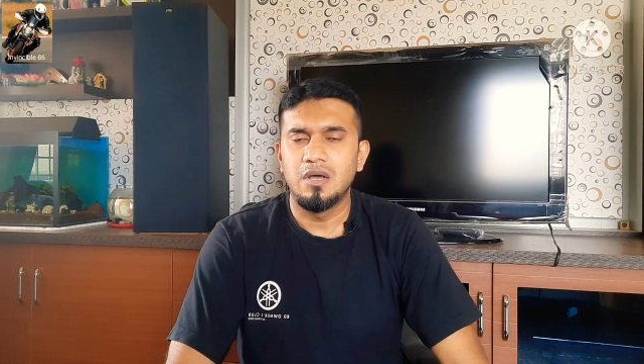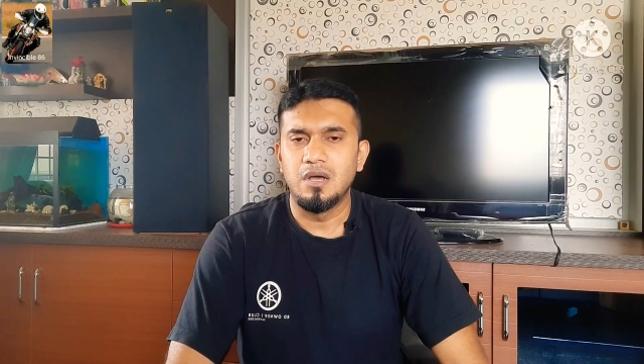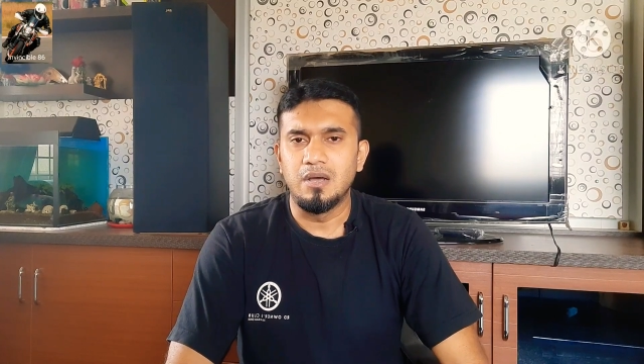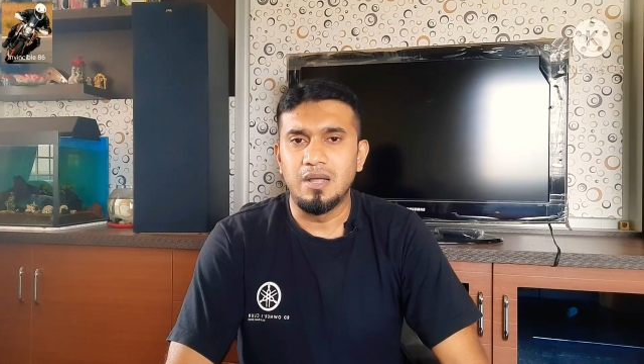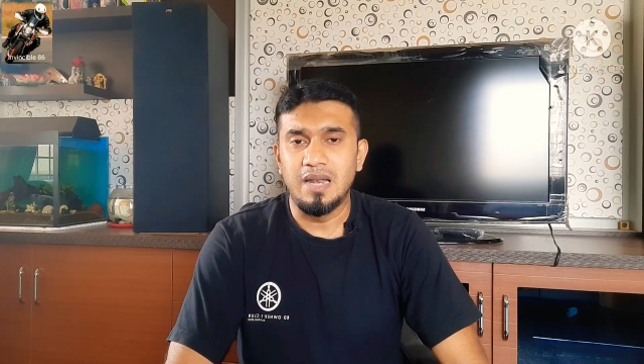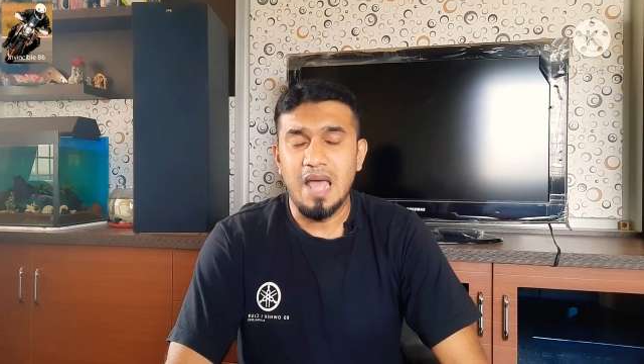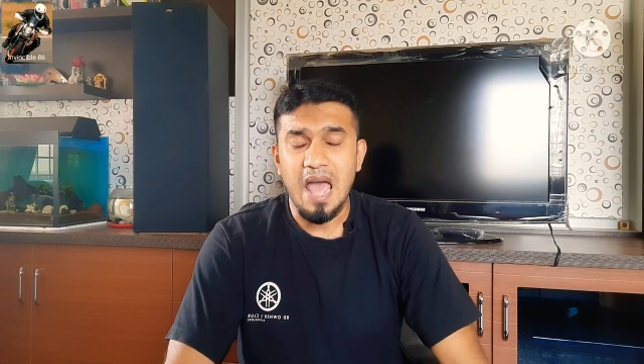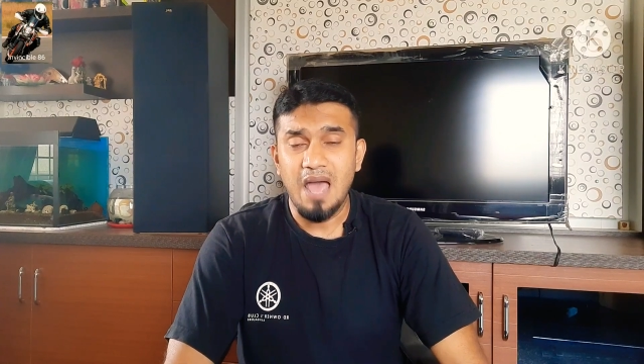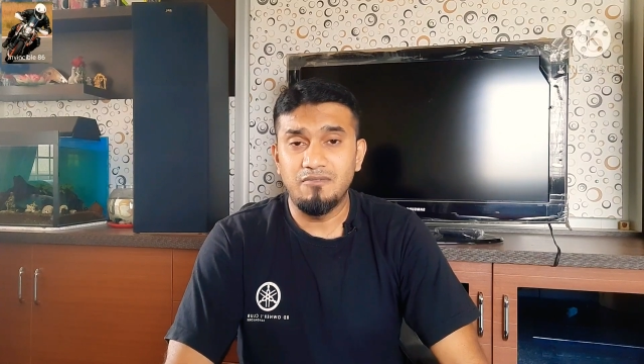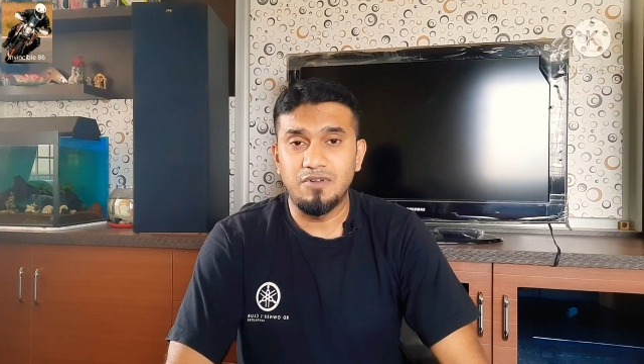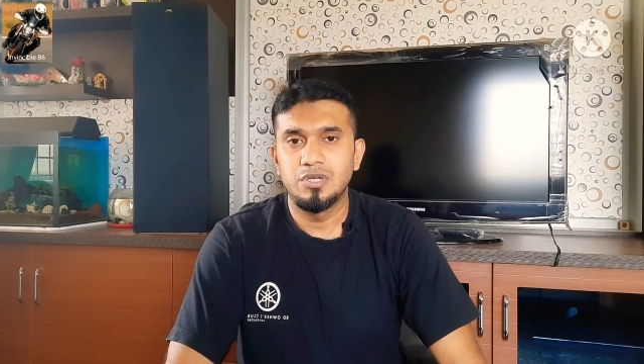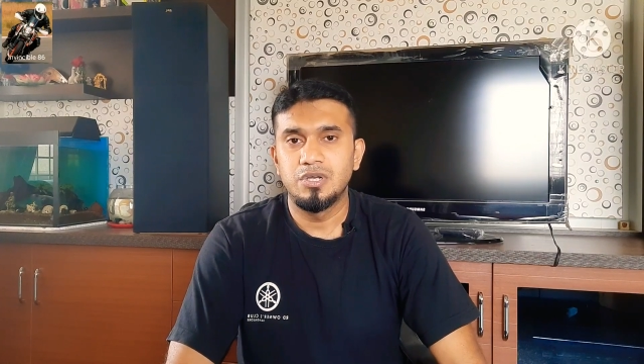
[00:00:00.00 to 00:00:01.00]
uh, an
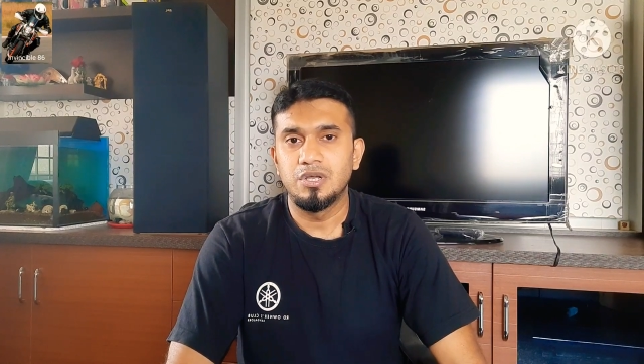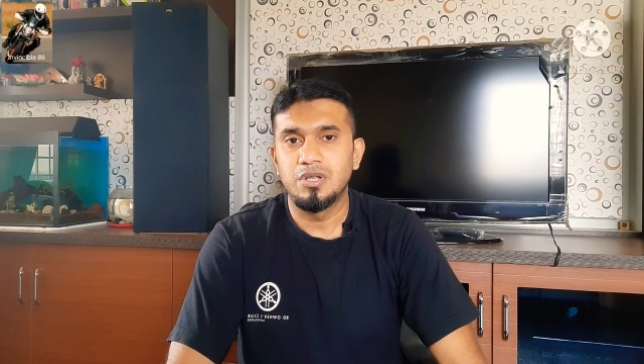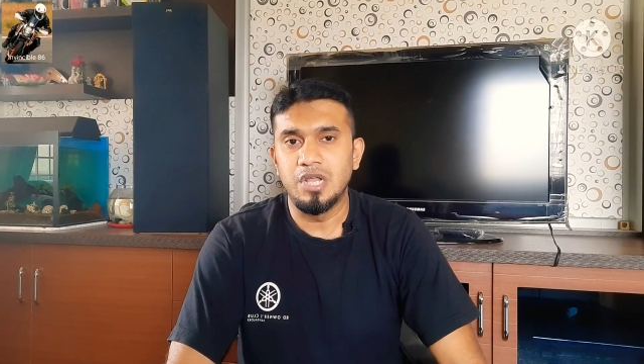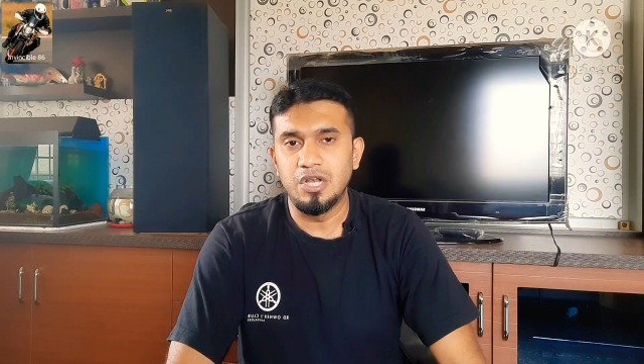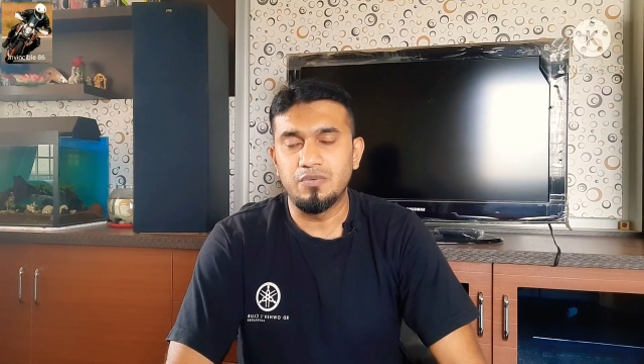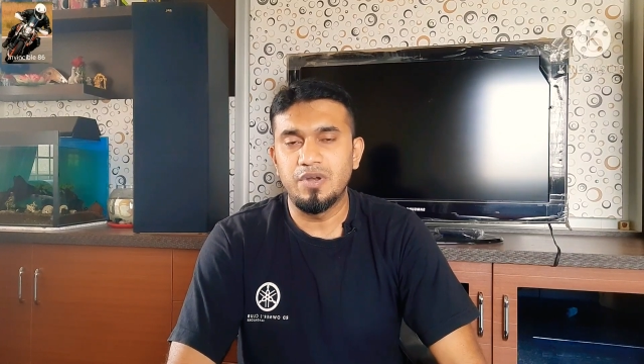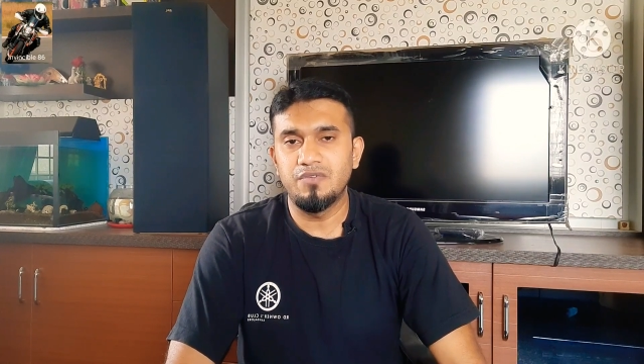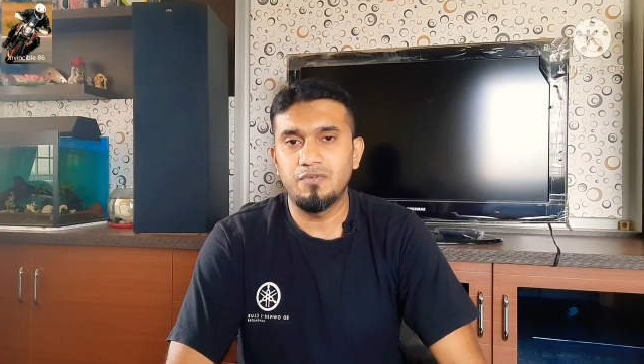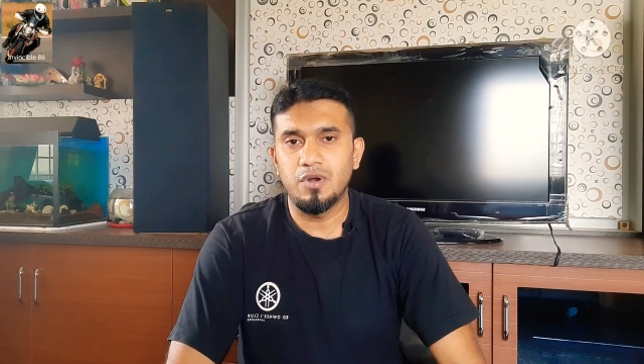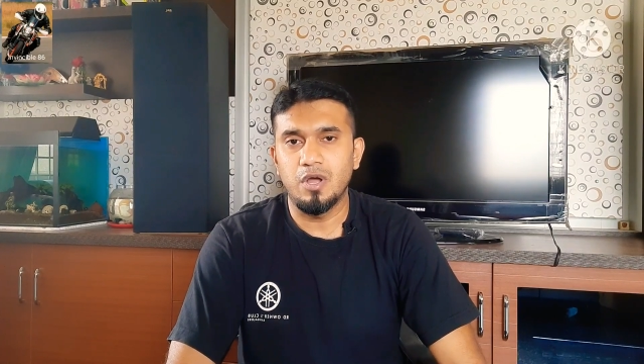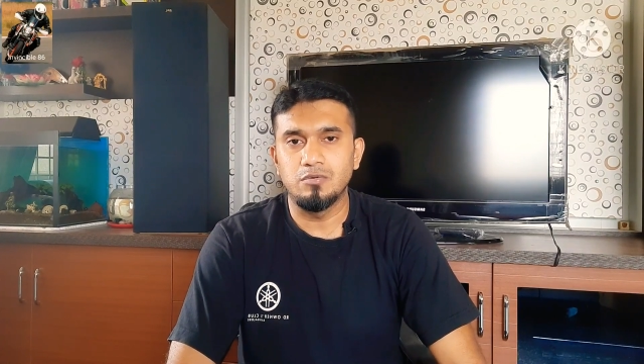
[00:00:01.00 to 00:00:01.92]
average in 24